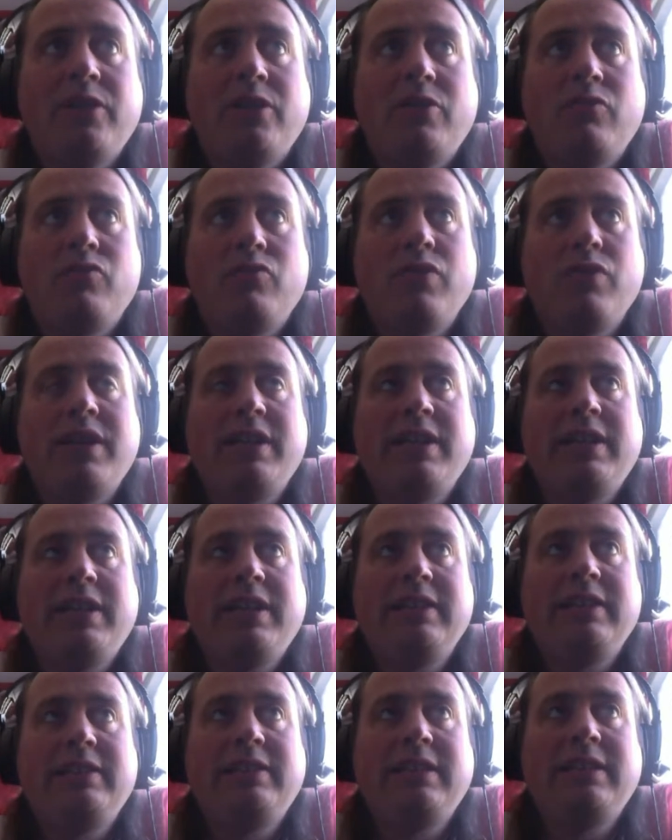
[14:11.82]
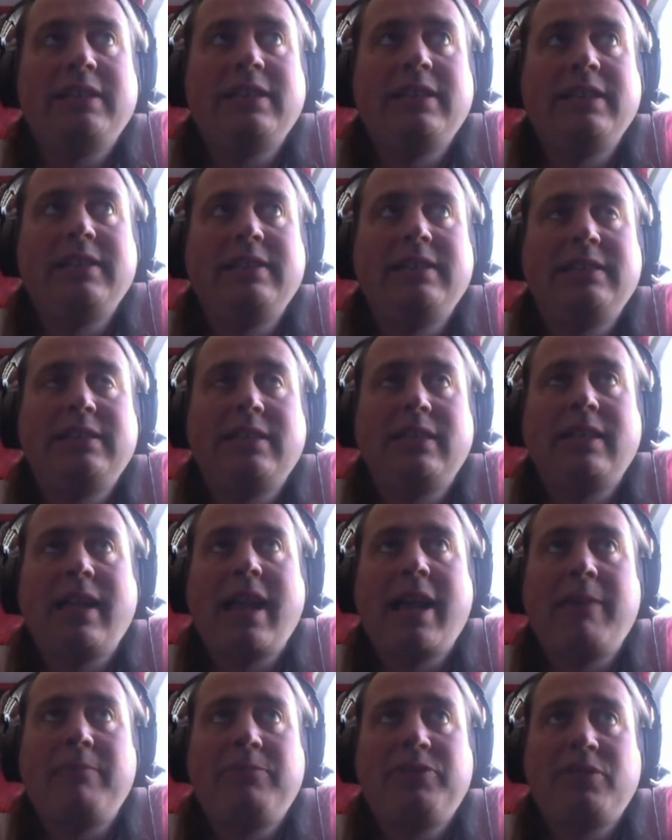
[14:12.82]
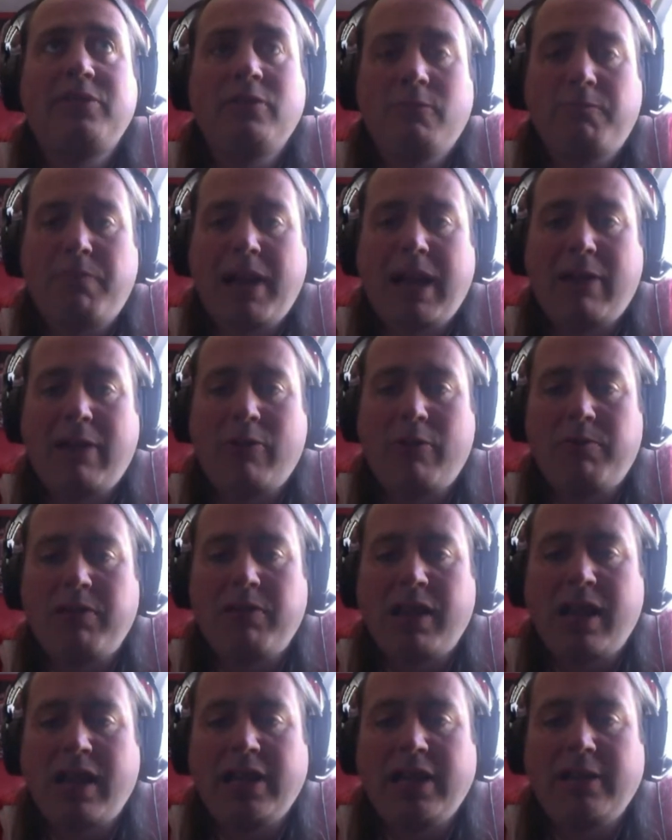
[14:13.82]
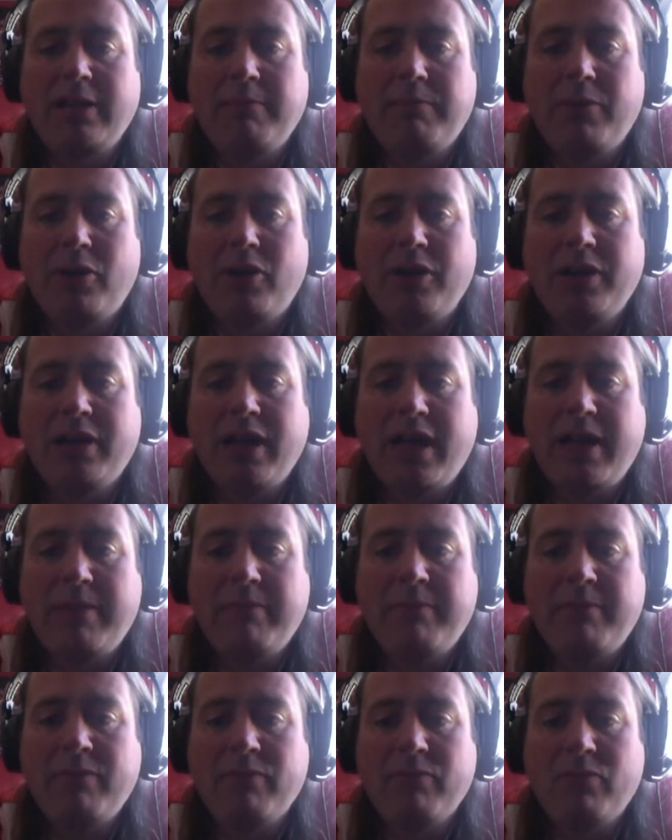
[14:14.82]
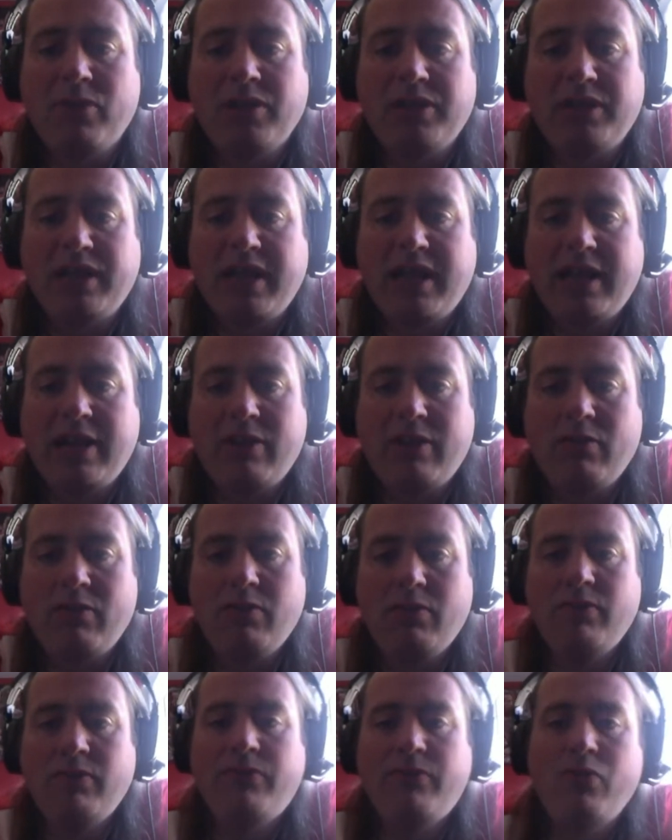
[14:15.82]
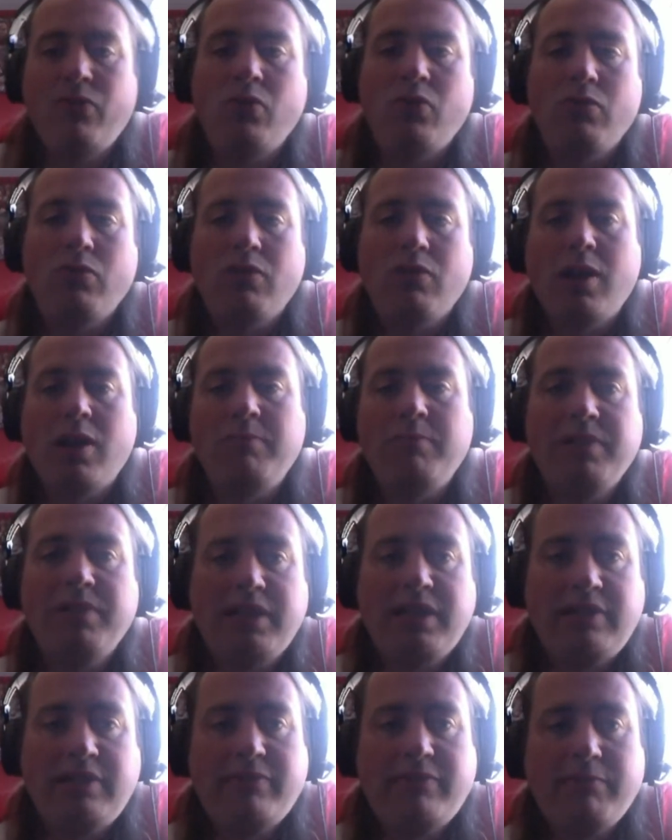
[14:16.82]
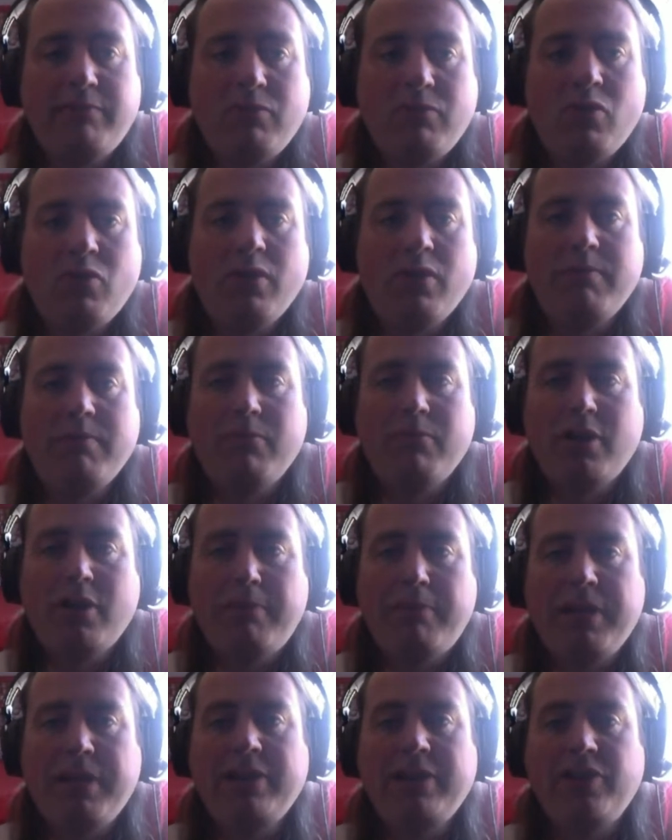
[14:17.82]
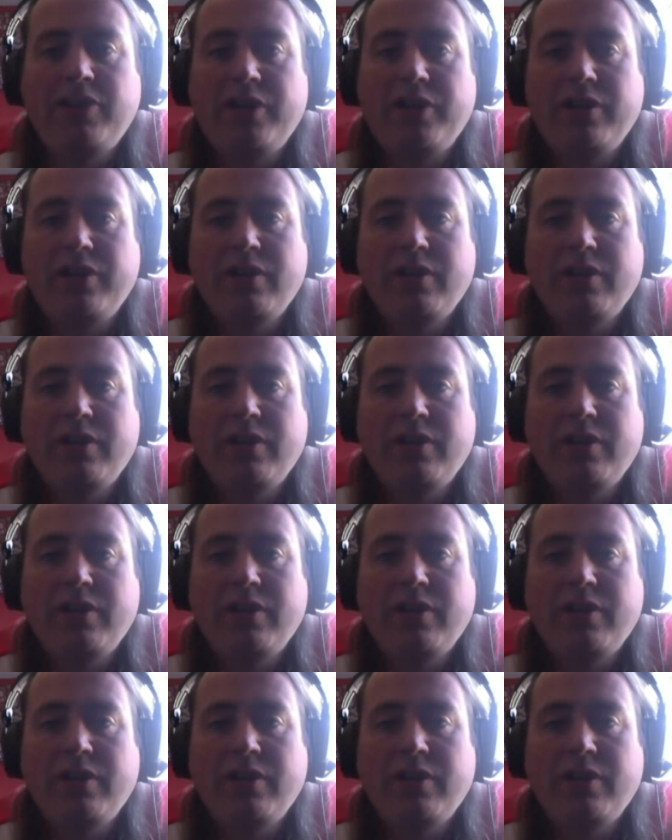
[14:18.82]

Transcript: really this is an absolute power play by them right now for even more, in my opinion.